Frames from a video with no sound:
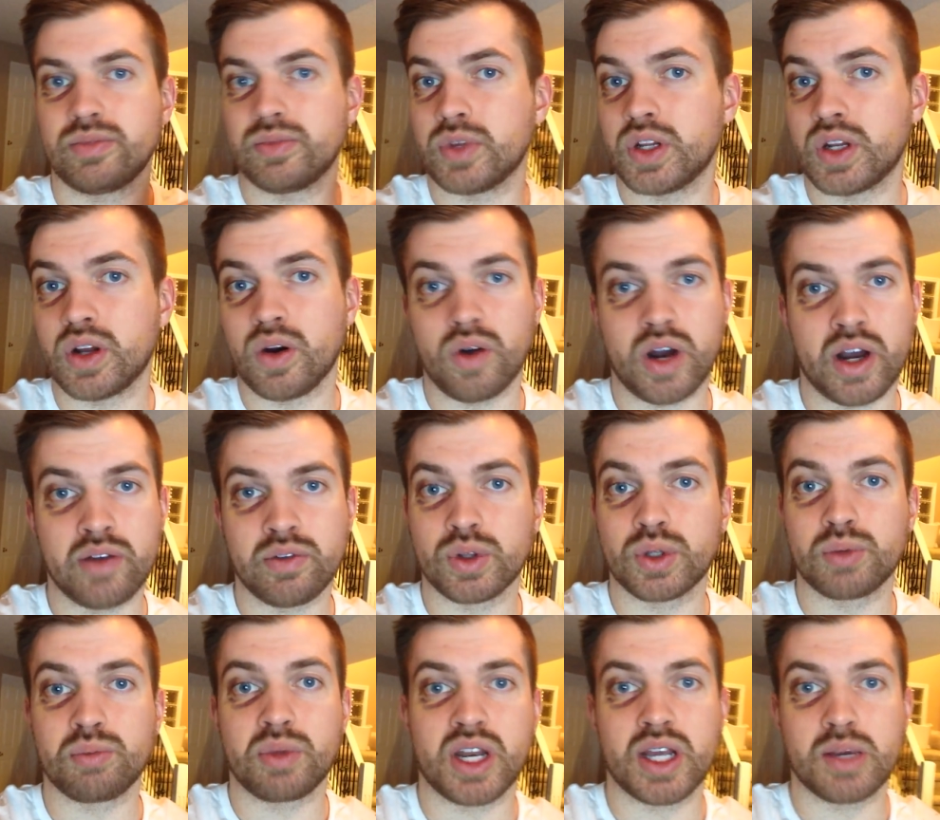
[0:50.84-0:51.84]
I've
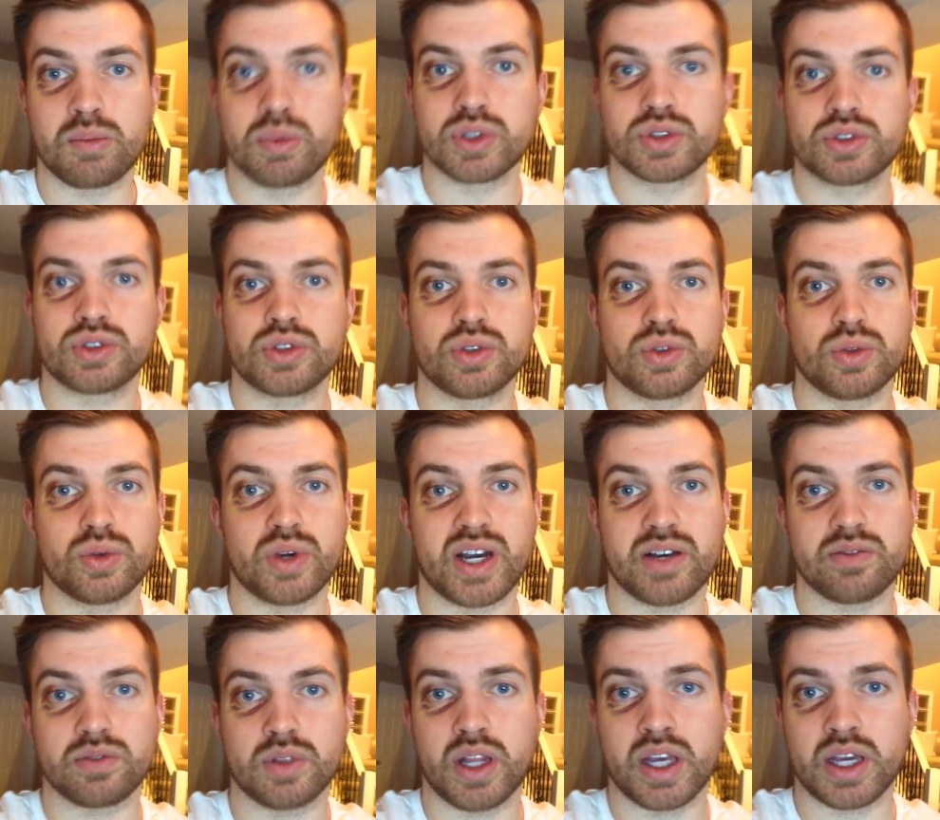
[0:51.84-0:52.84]
only been able to
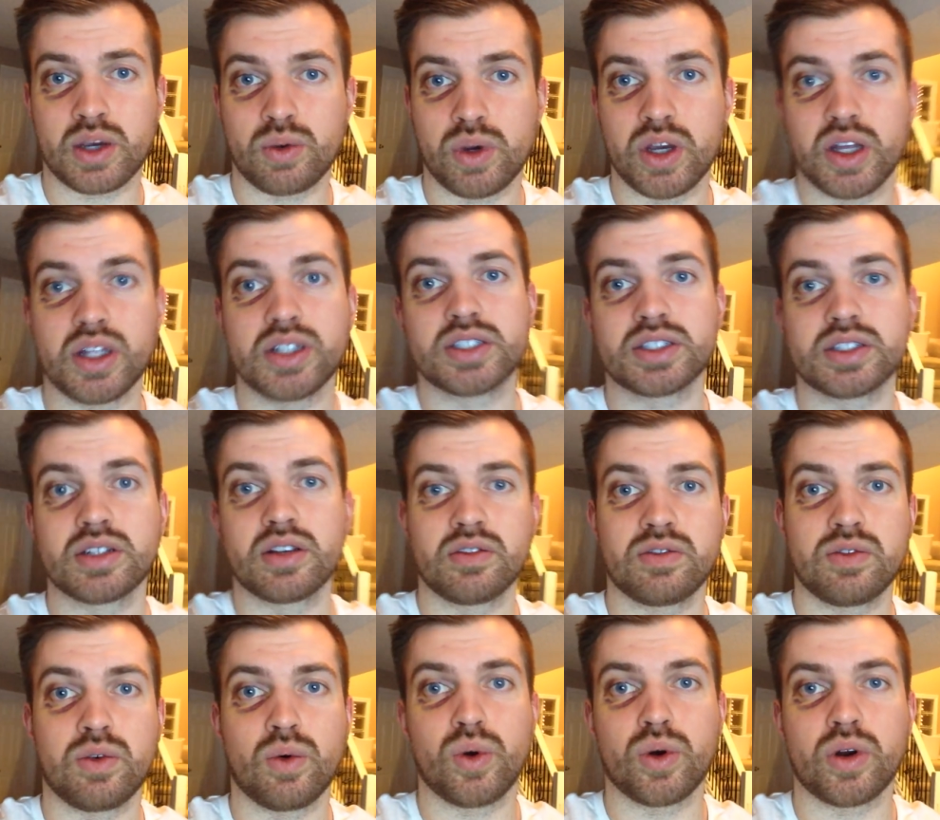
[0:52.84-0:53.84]
have liquids
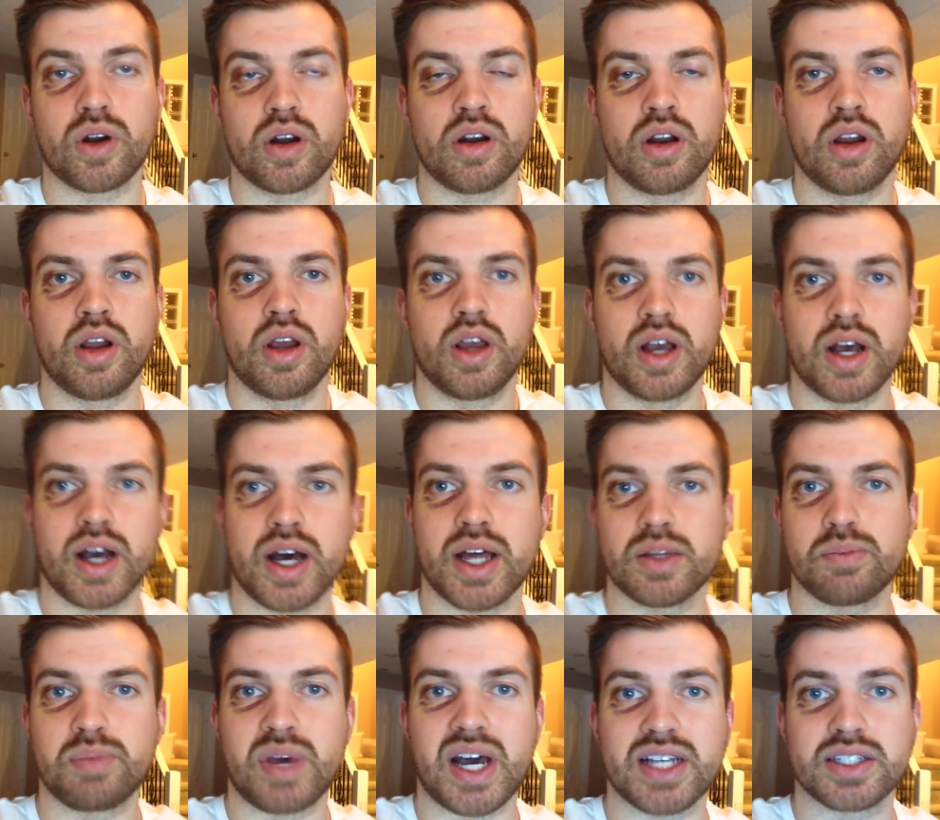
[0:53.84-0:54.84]
for
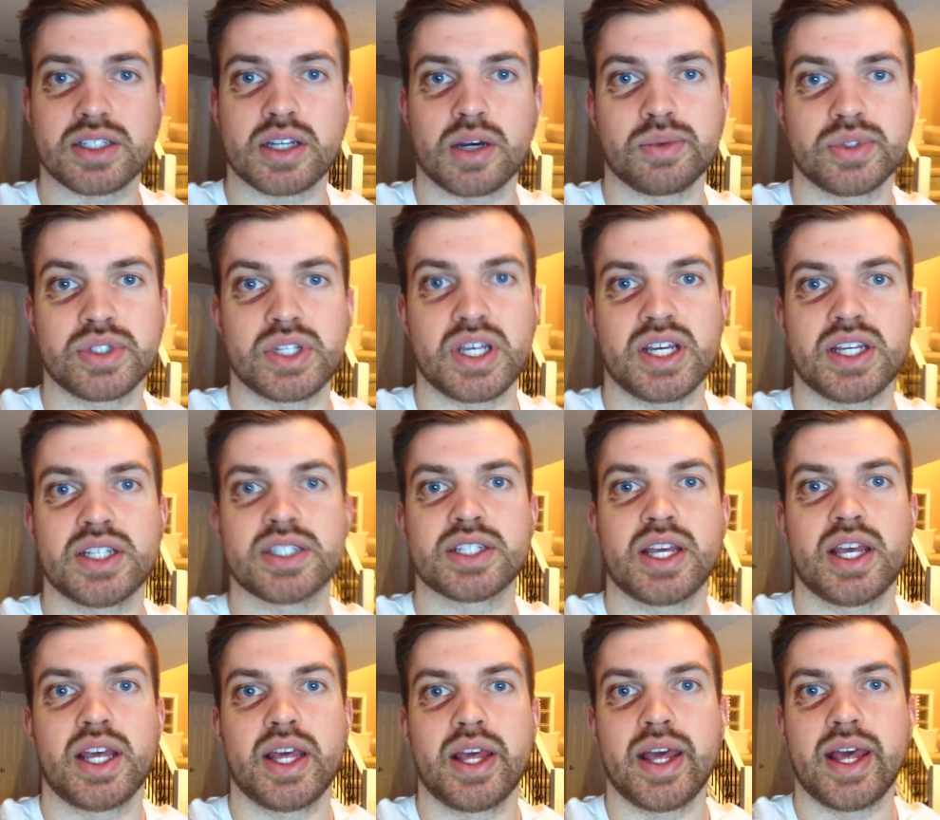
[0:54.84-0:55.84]
the past couple days.
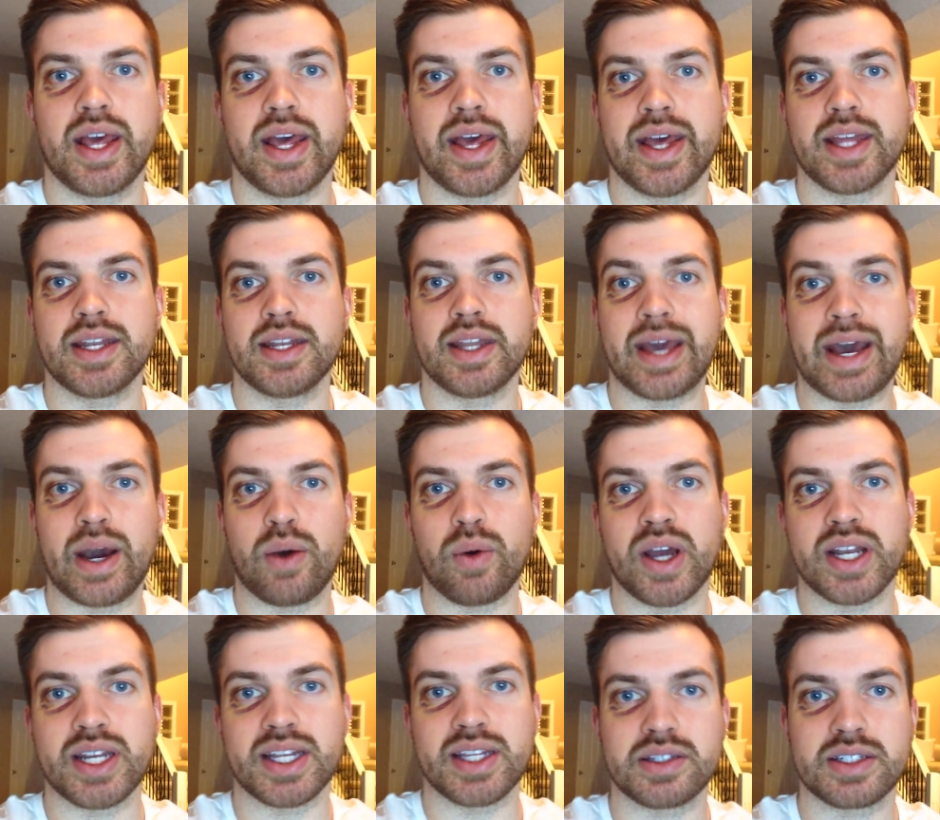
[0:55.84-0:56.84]
And now
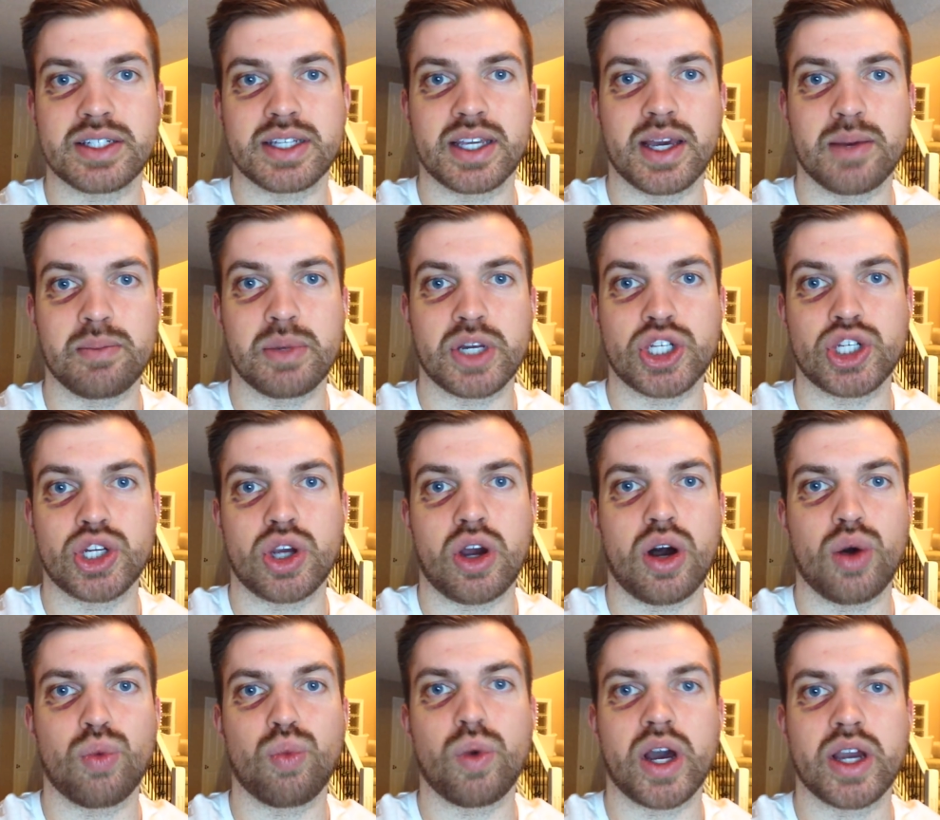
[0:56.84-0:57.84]
I need to get my
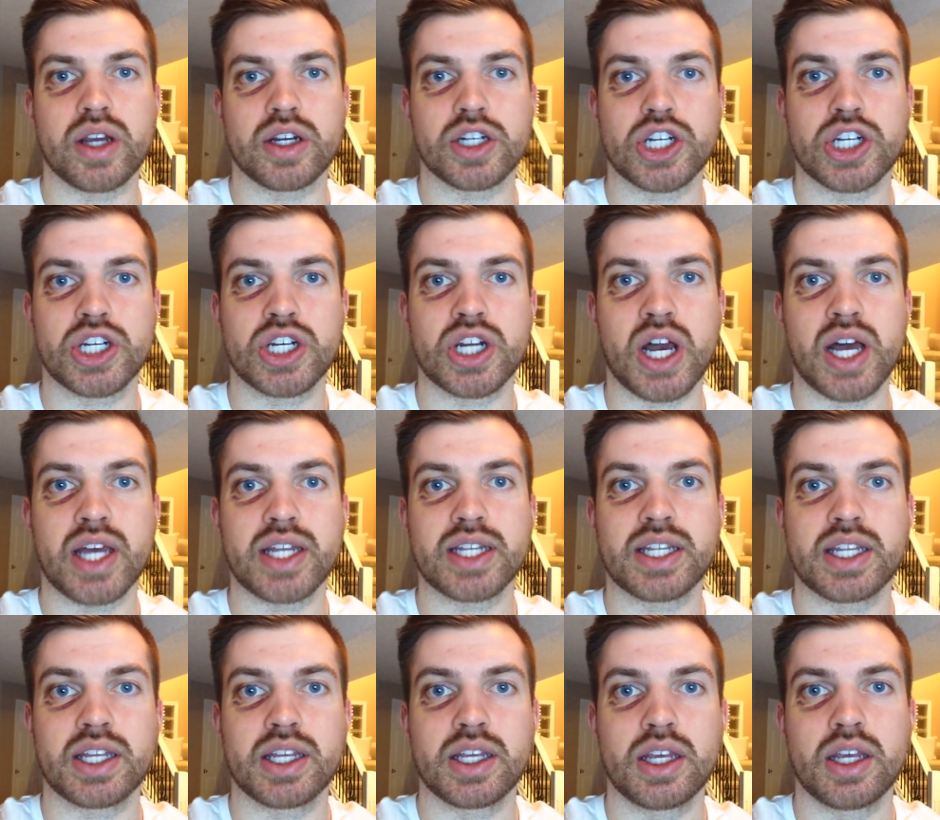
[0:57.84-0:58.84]
jaw wired
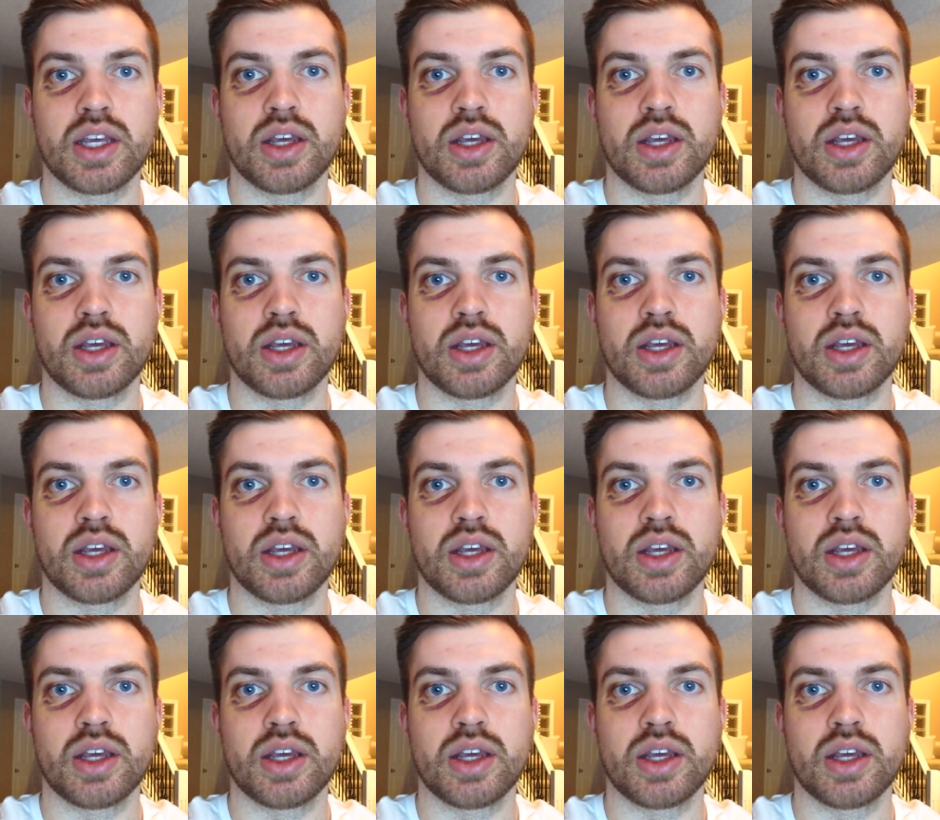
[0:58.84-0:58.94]
shut.